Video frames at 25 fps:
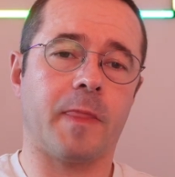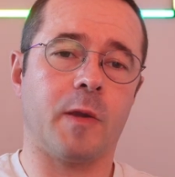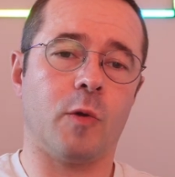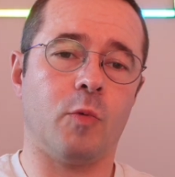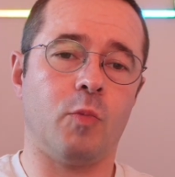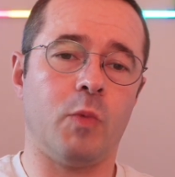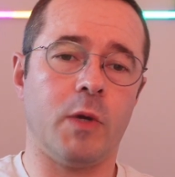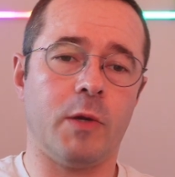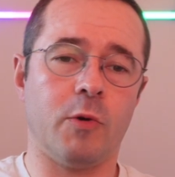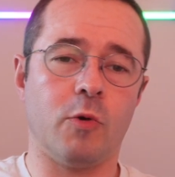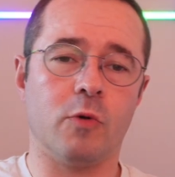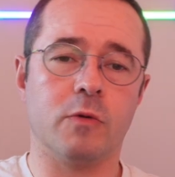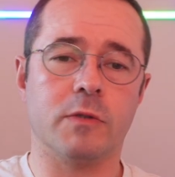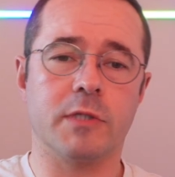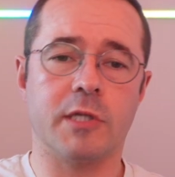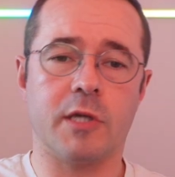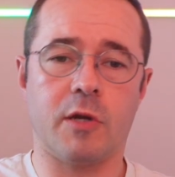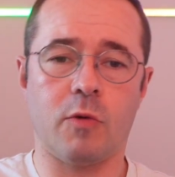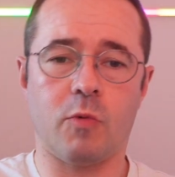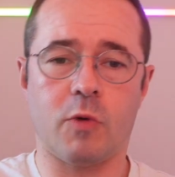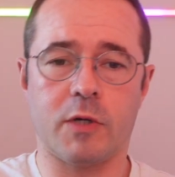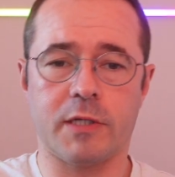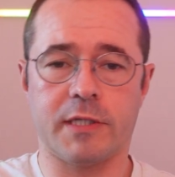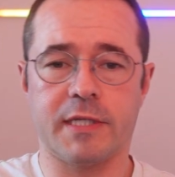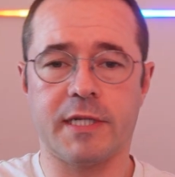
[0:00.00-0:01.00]
we
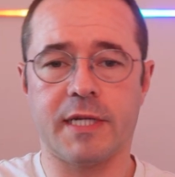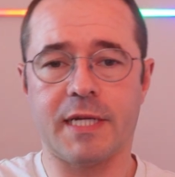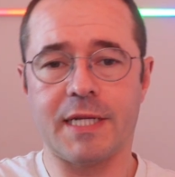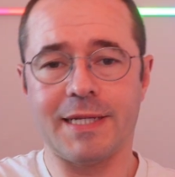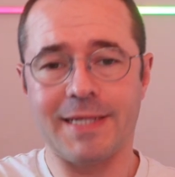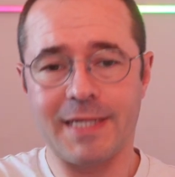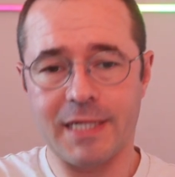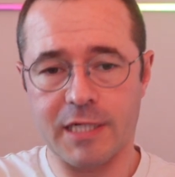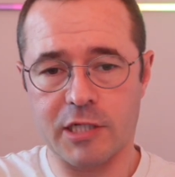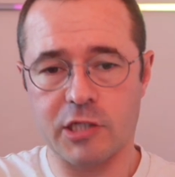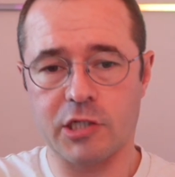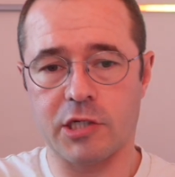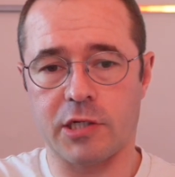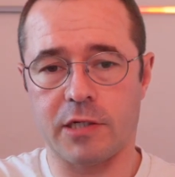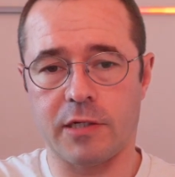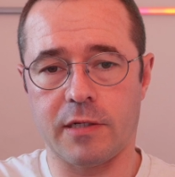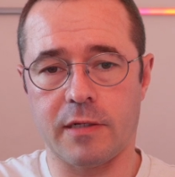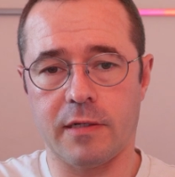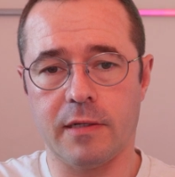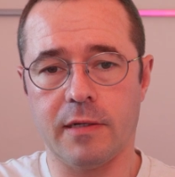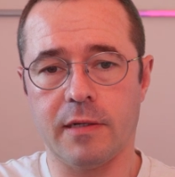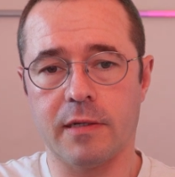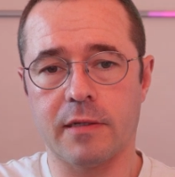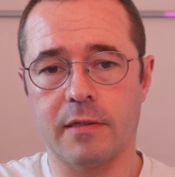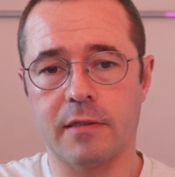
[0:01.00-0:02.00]
also want a
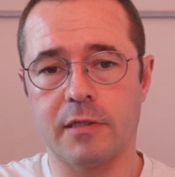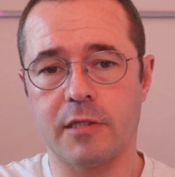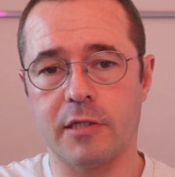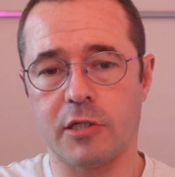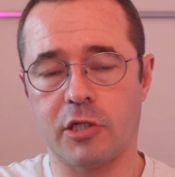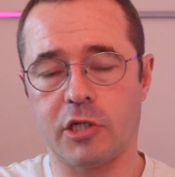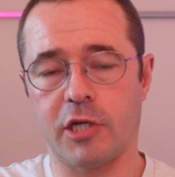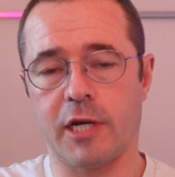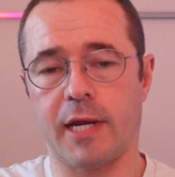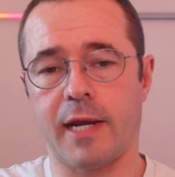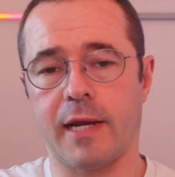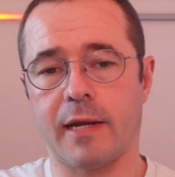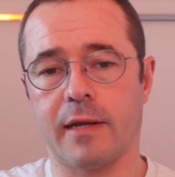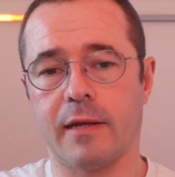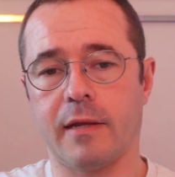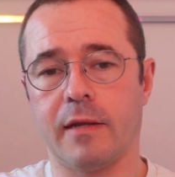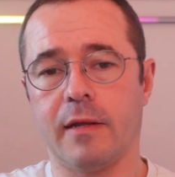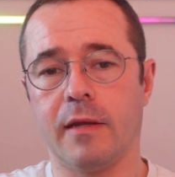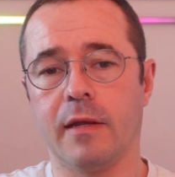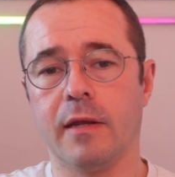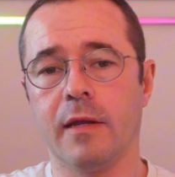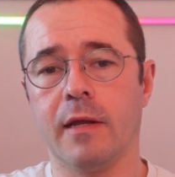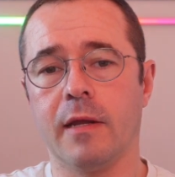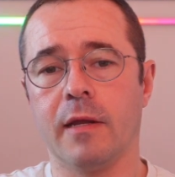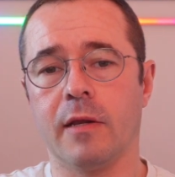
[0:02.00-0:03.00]
condition to
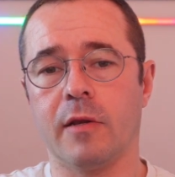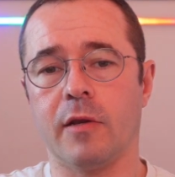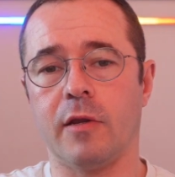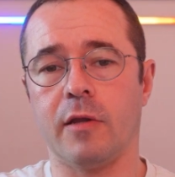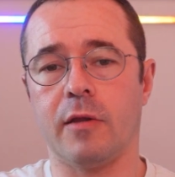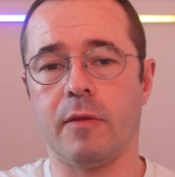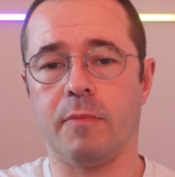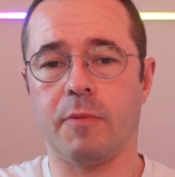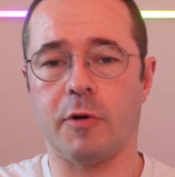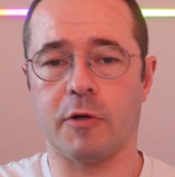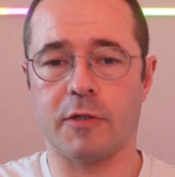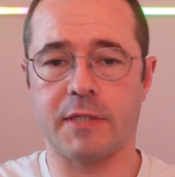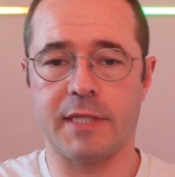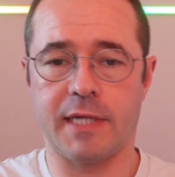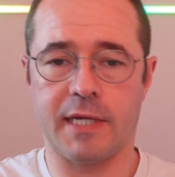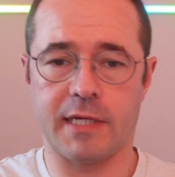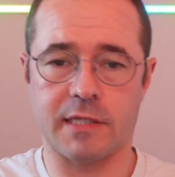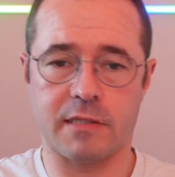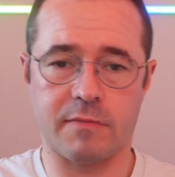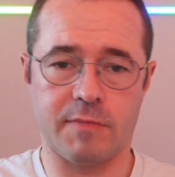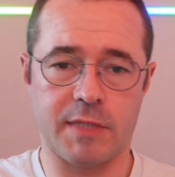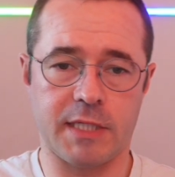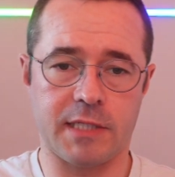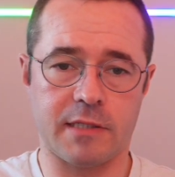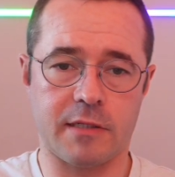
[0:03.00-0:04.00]
check that the potty
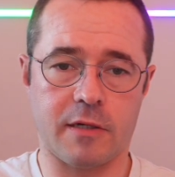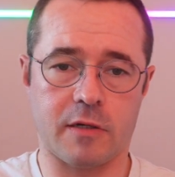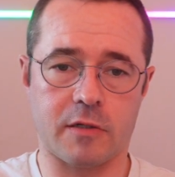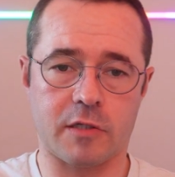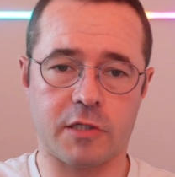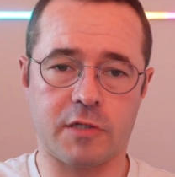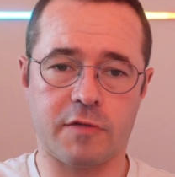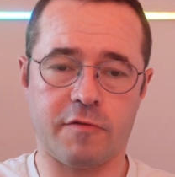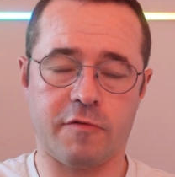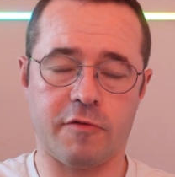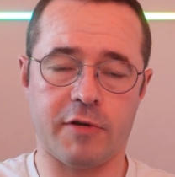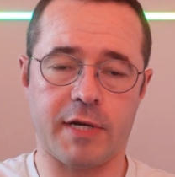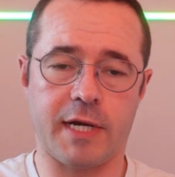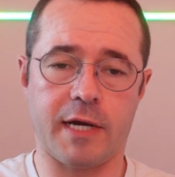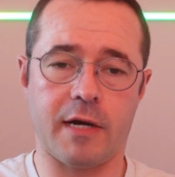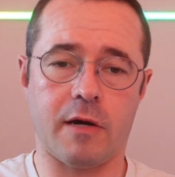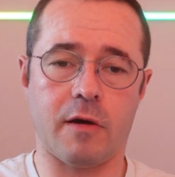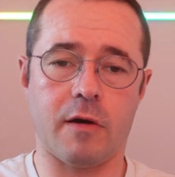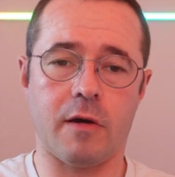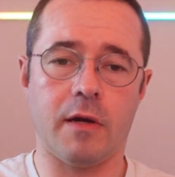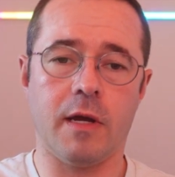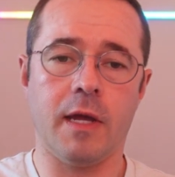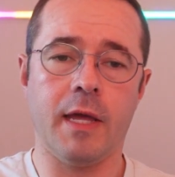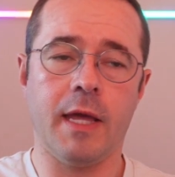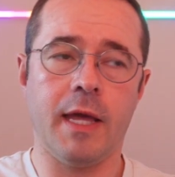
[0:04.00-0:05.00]
hasn't been touched for an
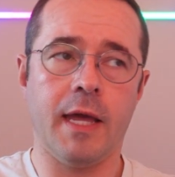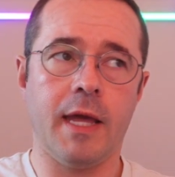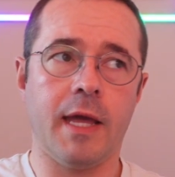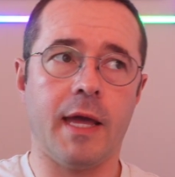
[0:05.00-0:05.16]
hour.